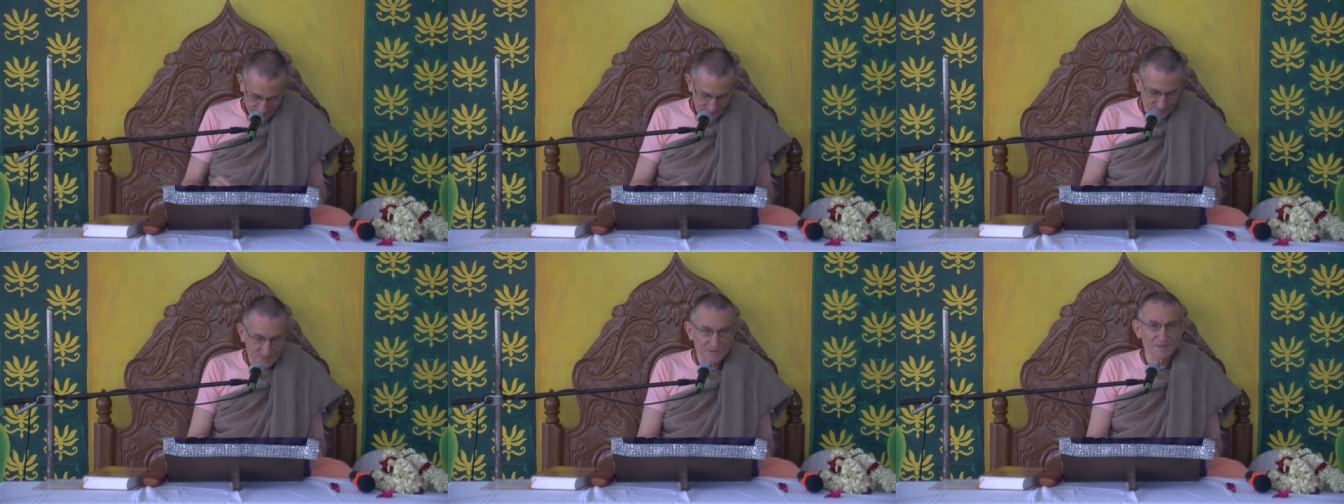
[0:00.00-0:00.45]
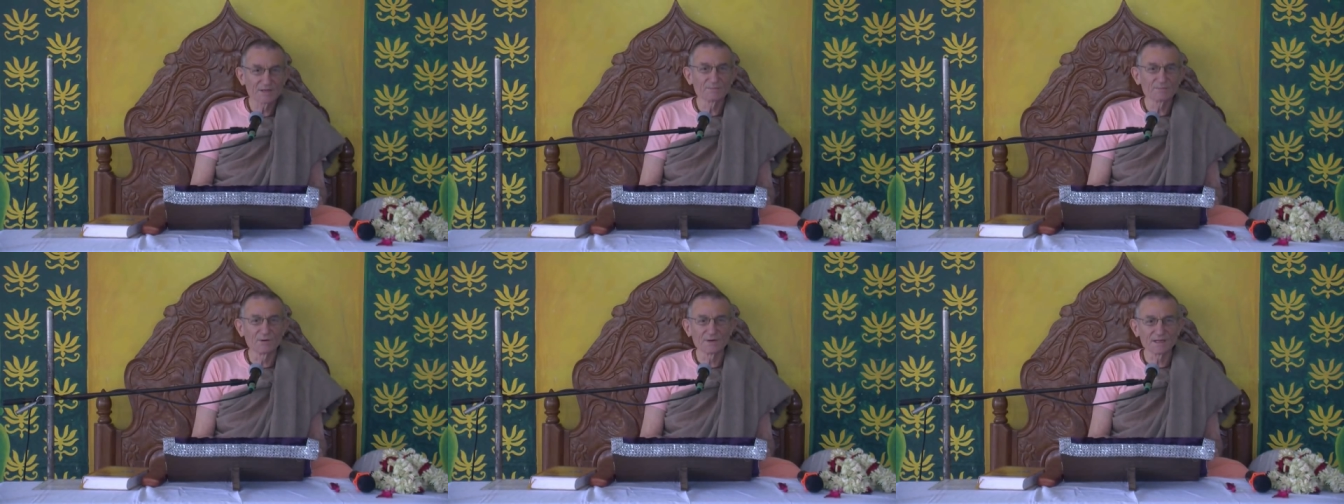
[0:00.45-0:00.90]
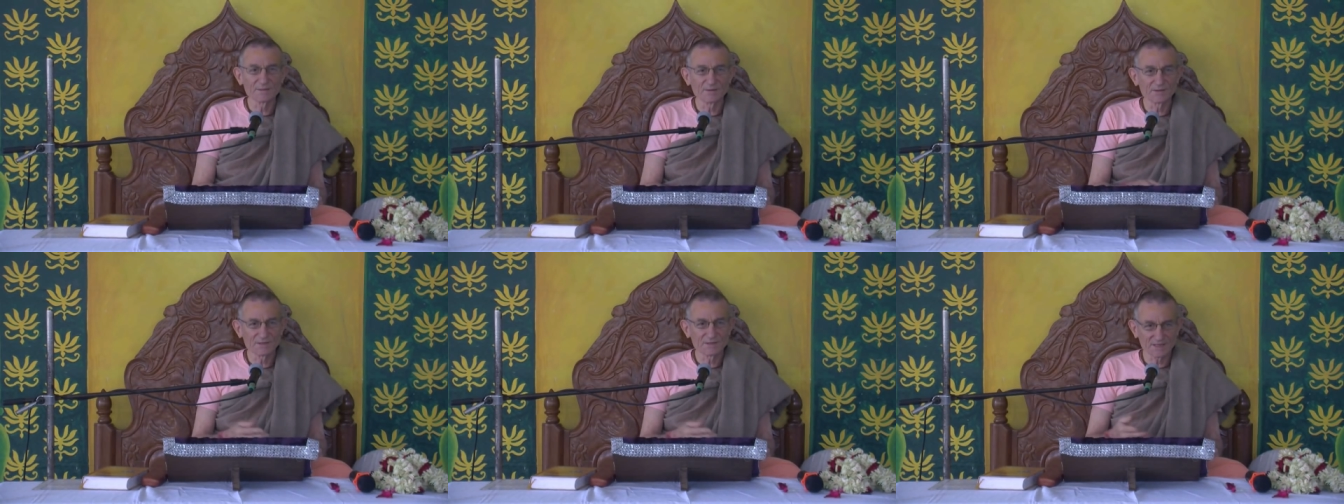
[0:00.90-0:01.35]
The Mohini
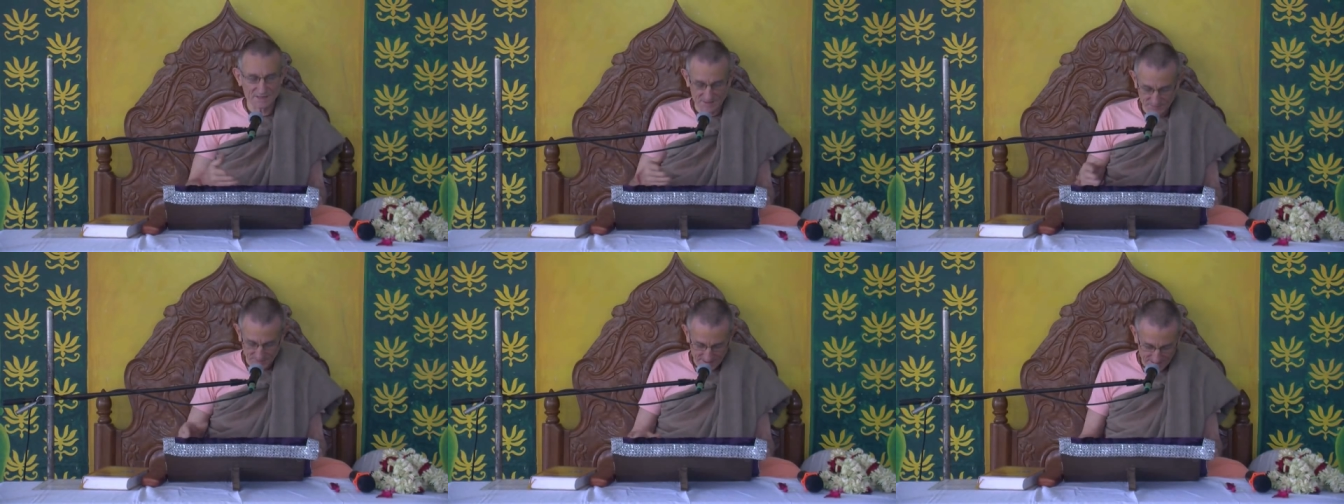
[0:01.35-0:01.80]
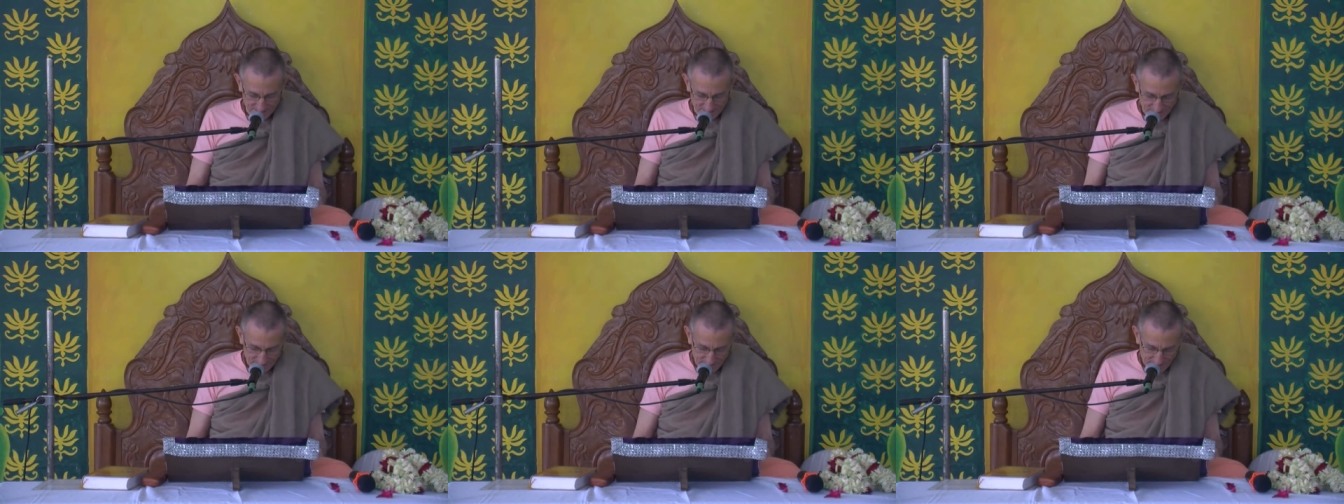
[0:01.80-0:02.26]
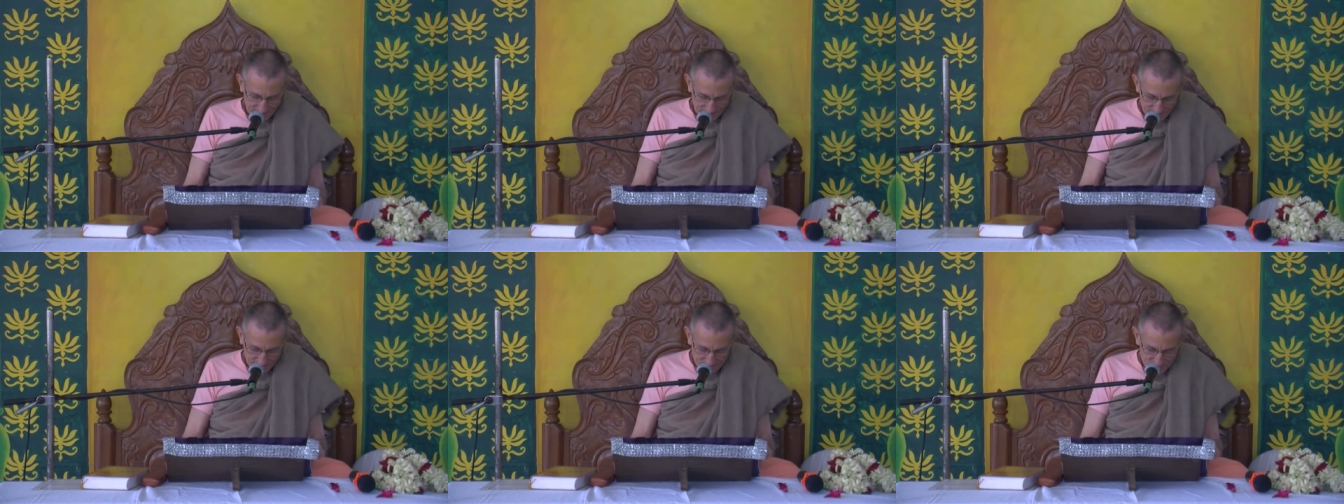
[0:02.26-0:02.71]
Murti has appeared.
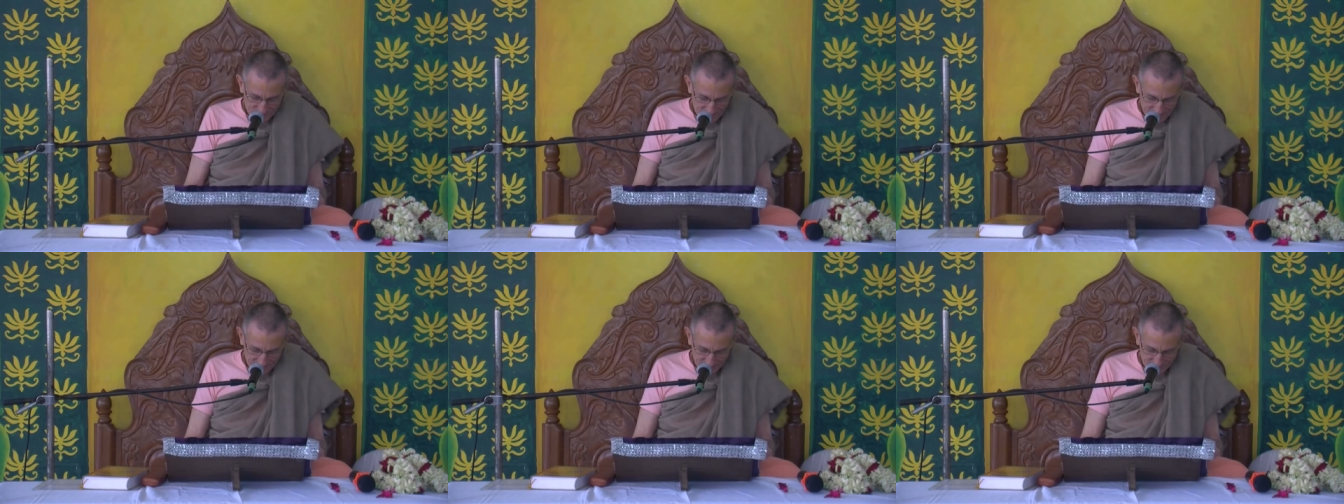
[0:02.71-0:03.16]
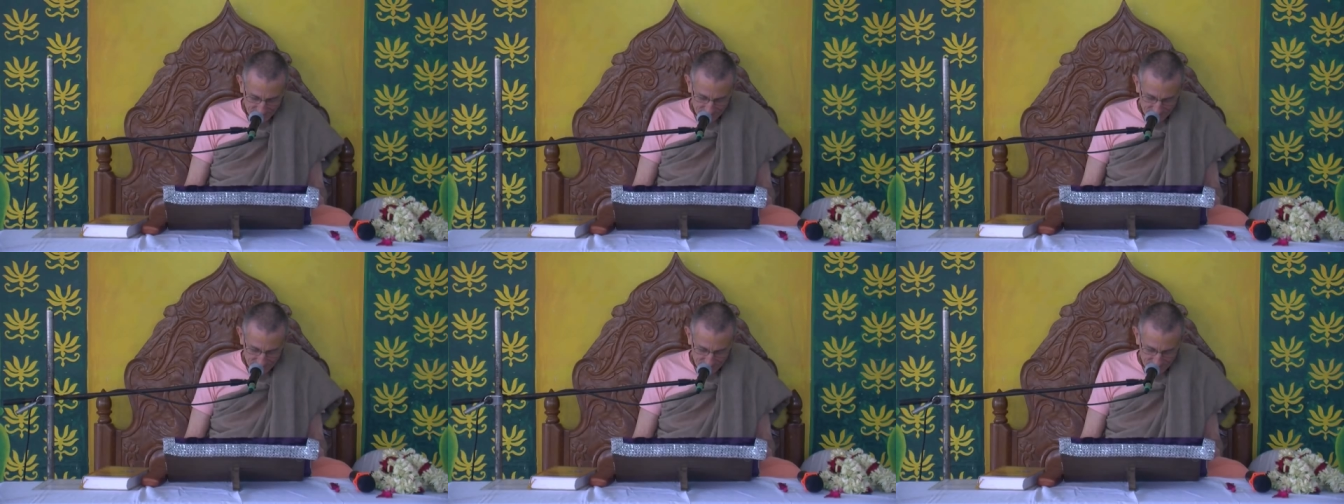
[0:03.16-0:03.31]
Her attractive